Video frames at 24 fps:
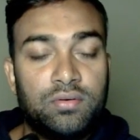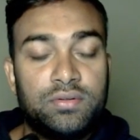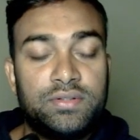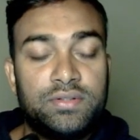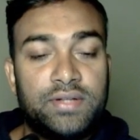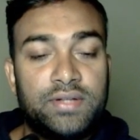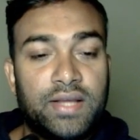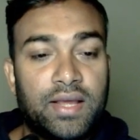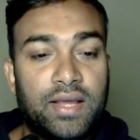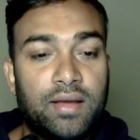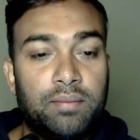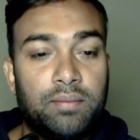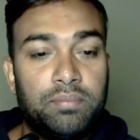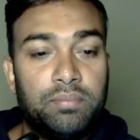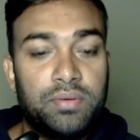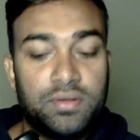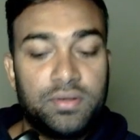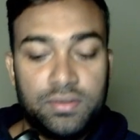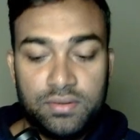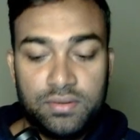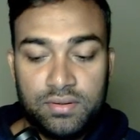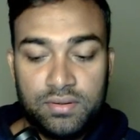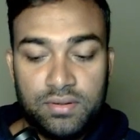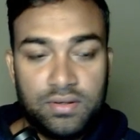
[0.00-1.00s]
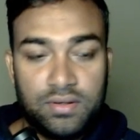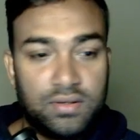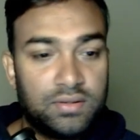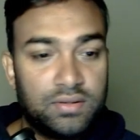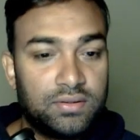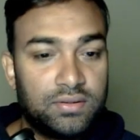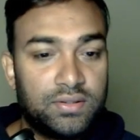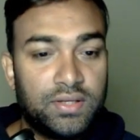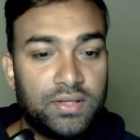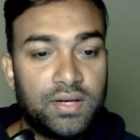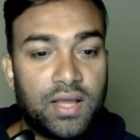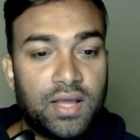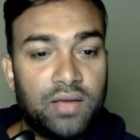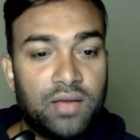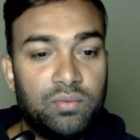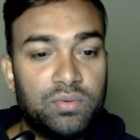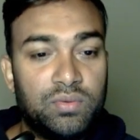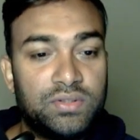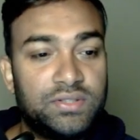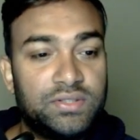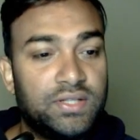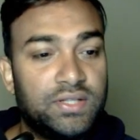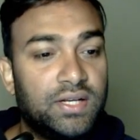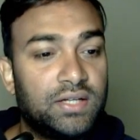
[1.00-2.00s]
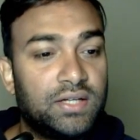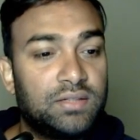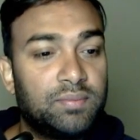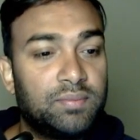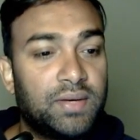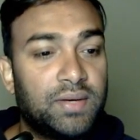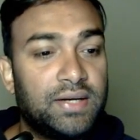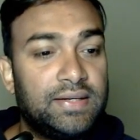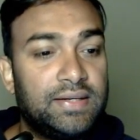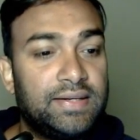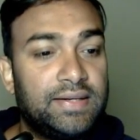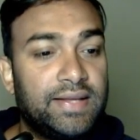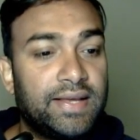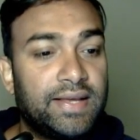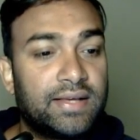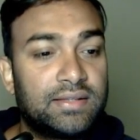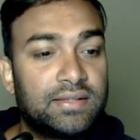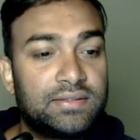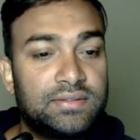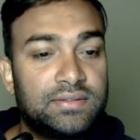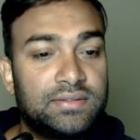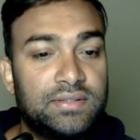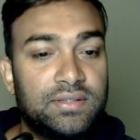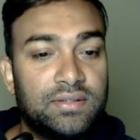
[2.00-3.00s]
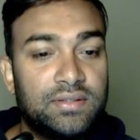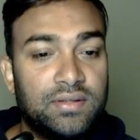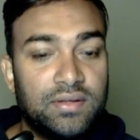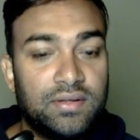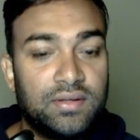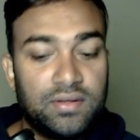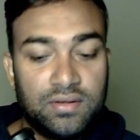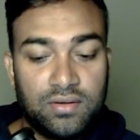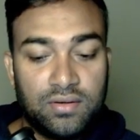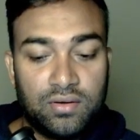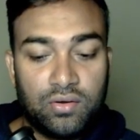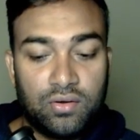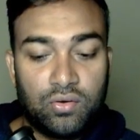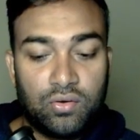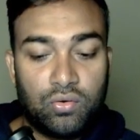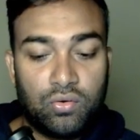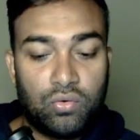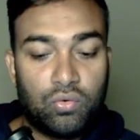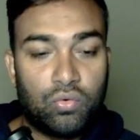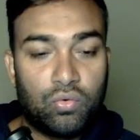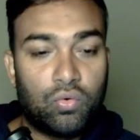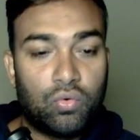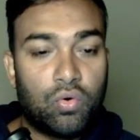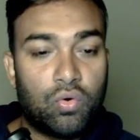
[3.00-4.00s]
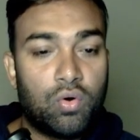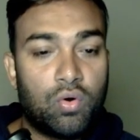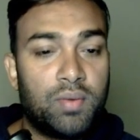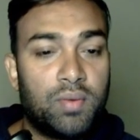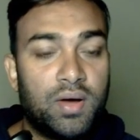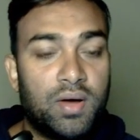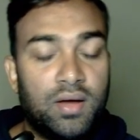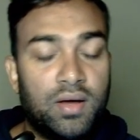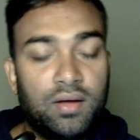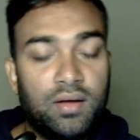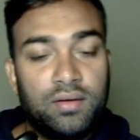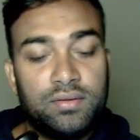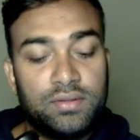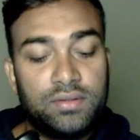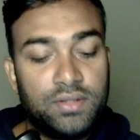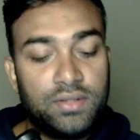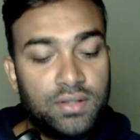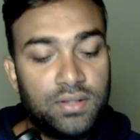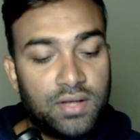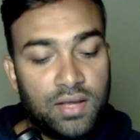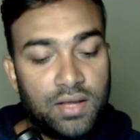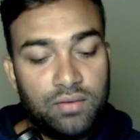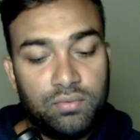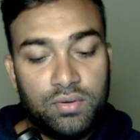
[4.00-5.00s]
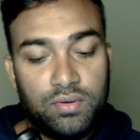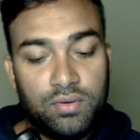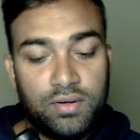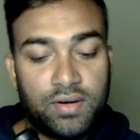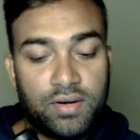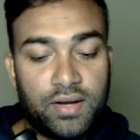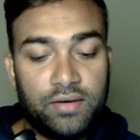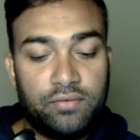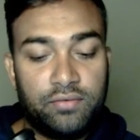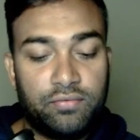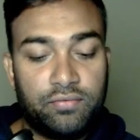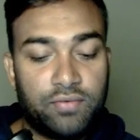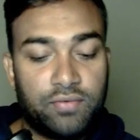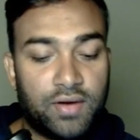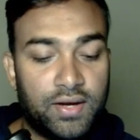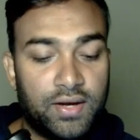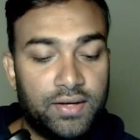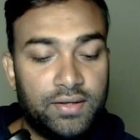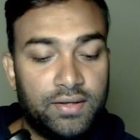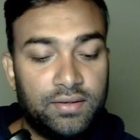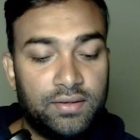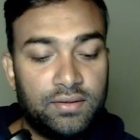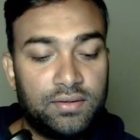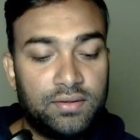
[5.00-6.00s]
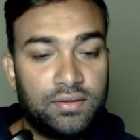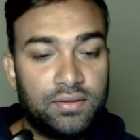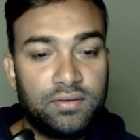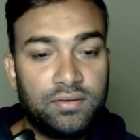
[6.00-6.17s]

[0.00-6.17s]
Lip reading: tab, then I will select my text, comma, then I will write find,